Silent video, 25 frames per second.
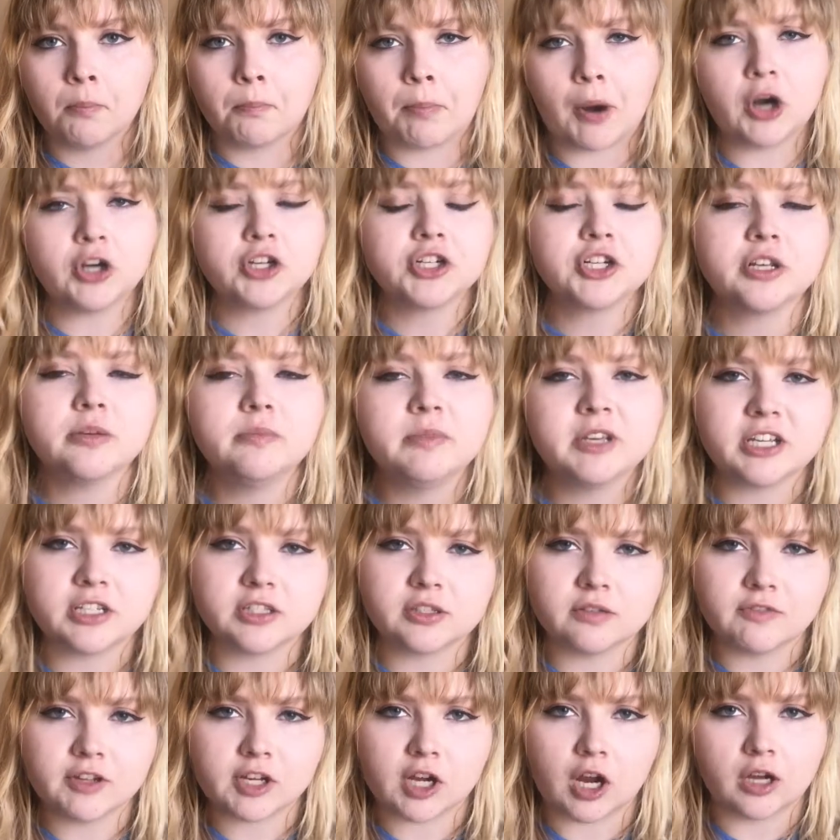partially
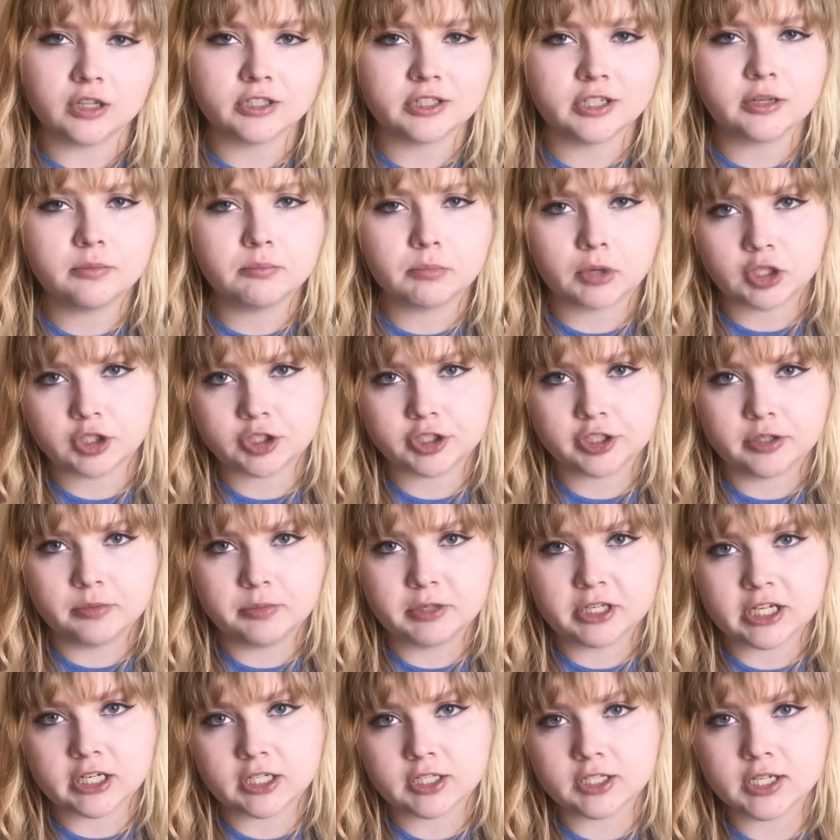because of the content, partially
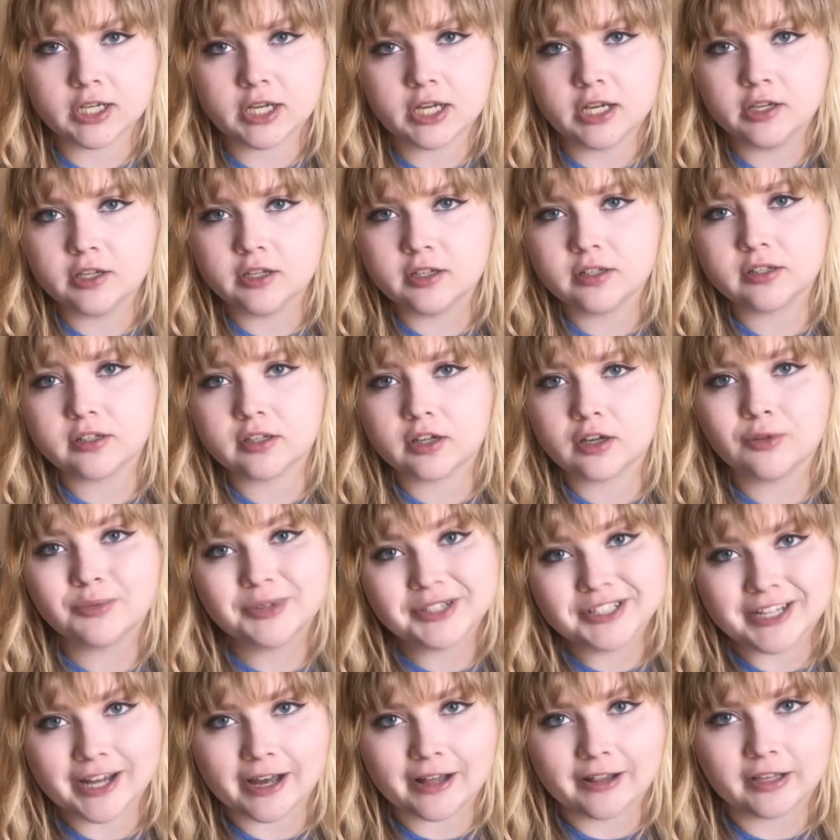because it is a
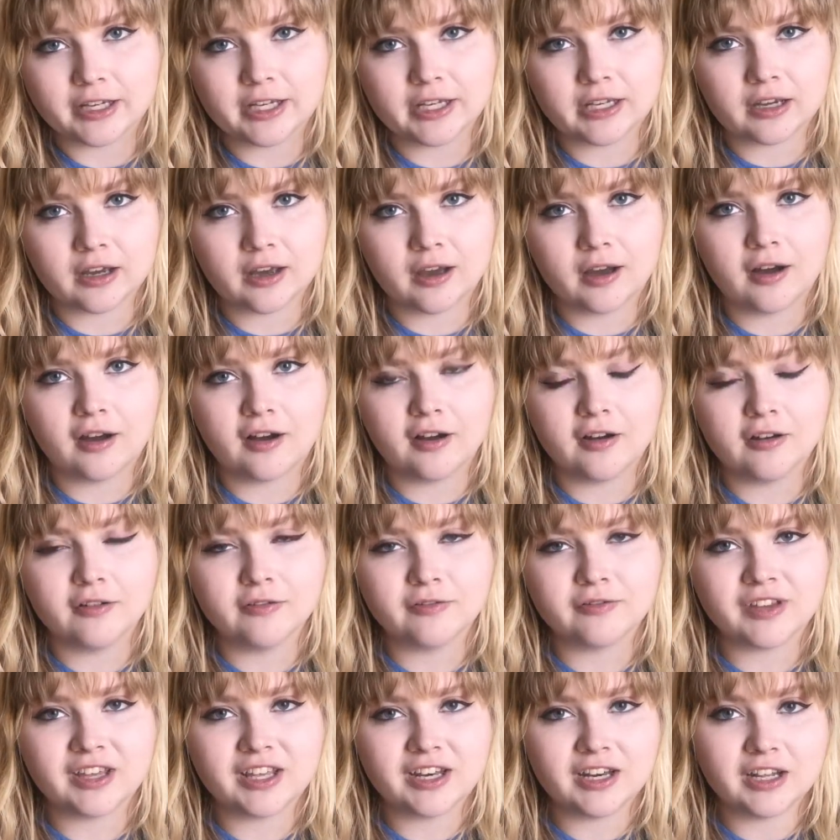retelling
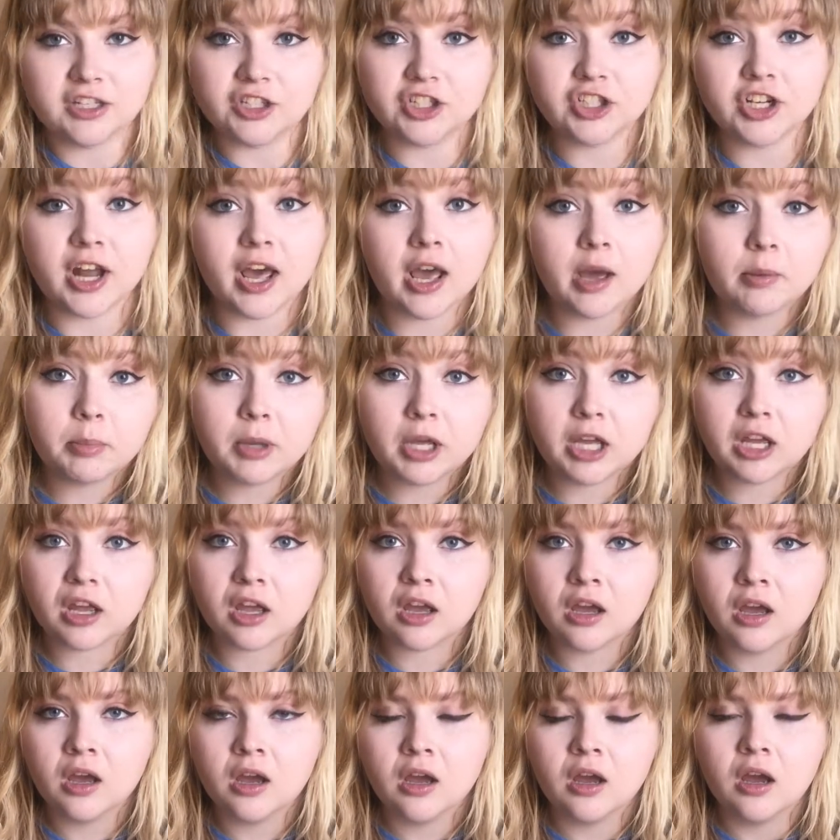of an ancient
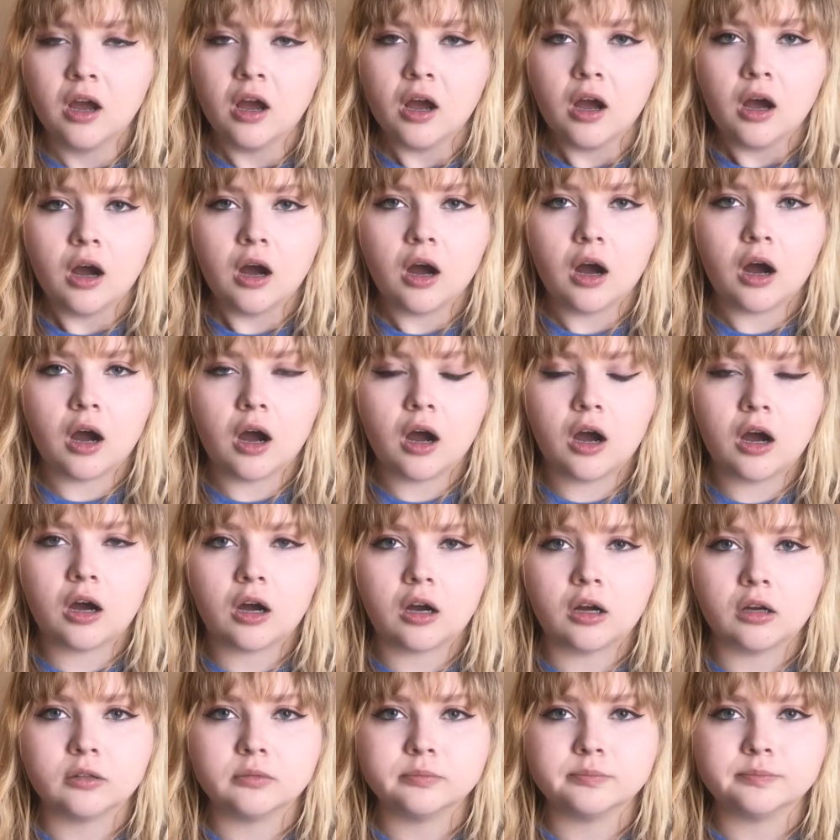epic.
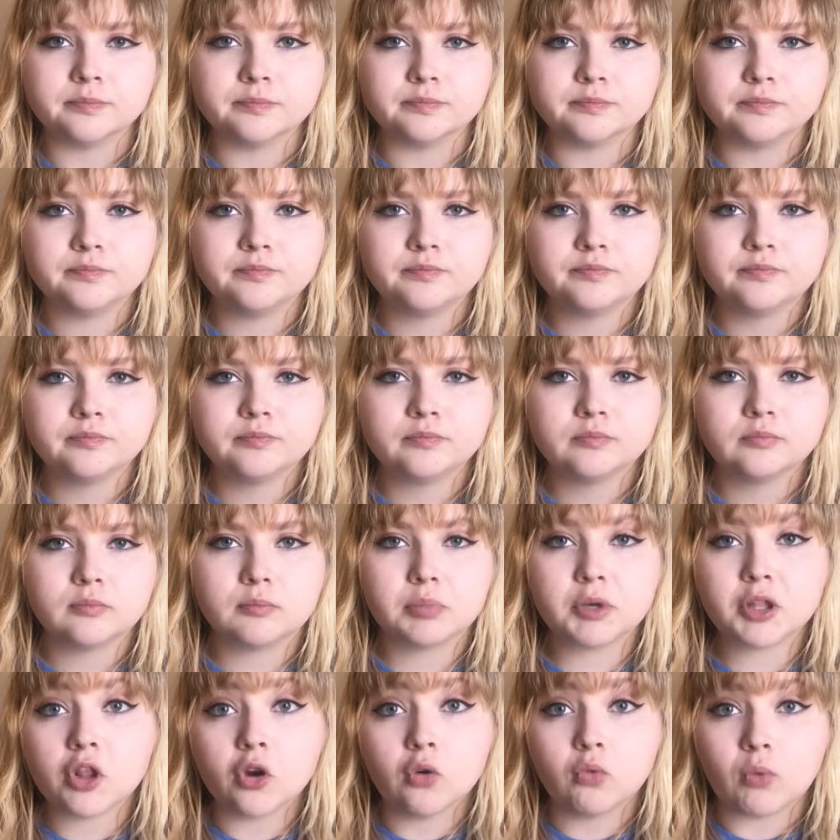Um,
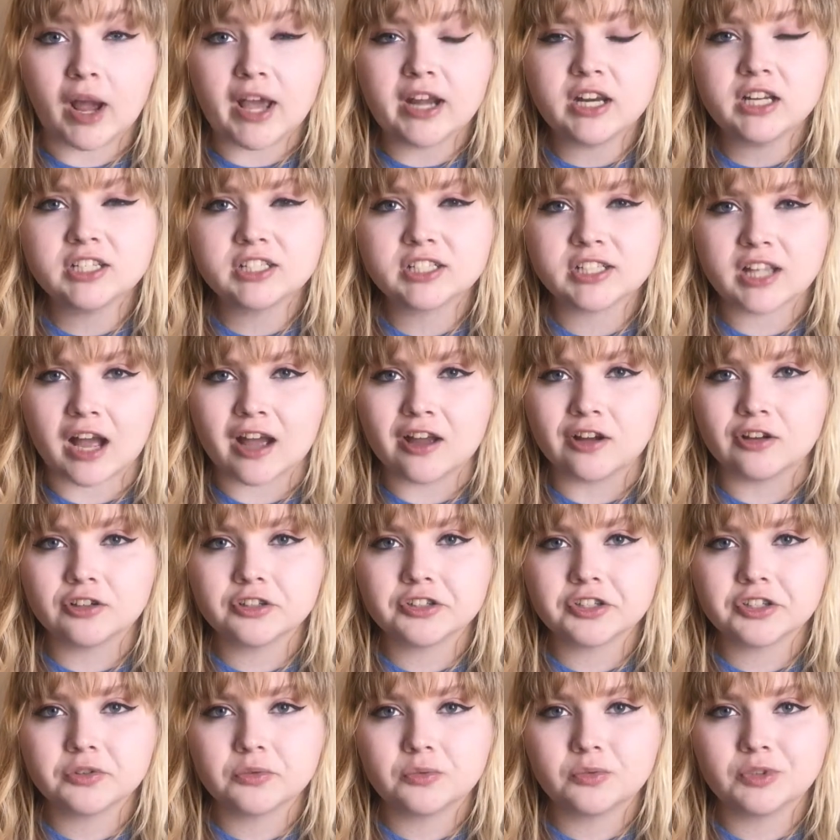but the writing
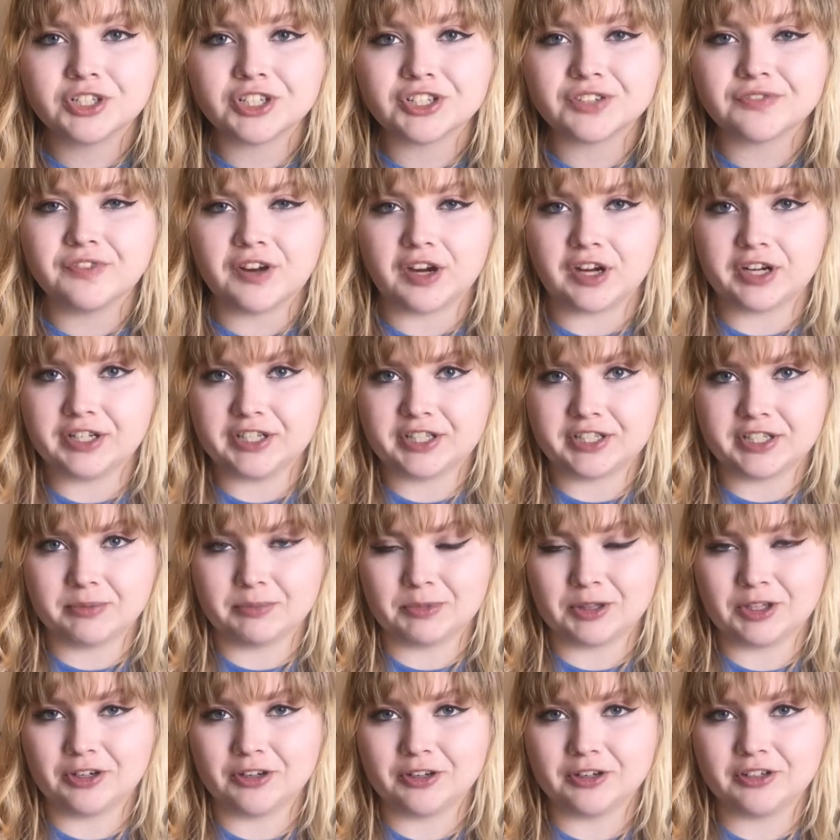styles were just very
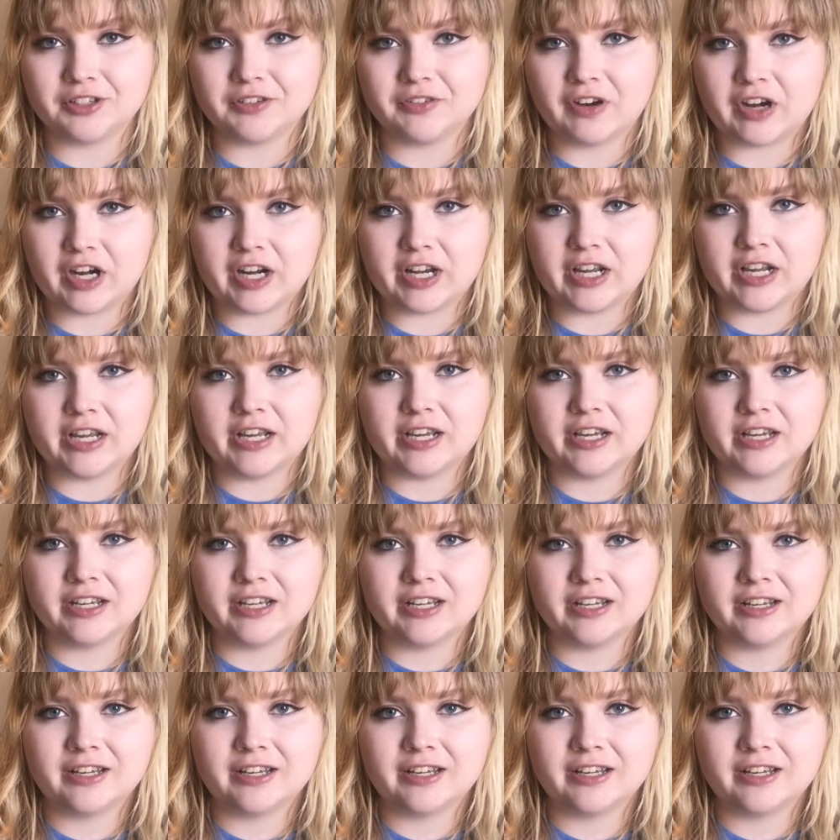similar. It's very,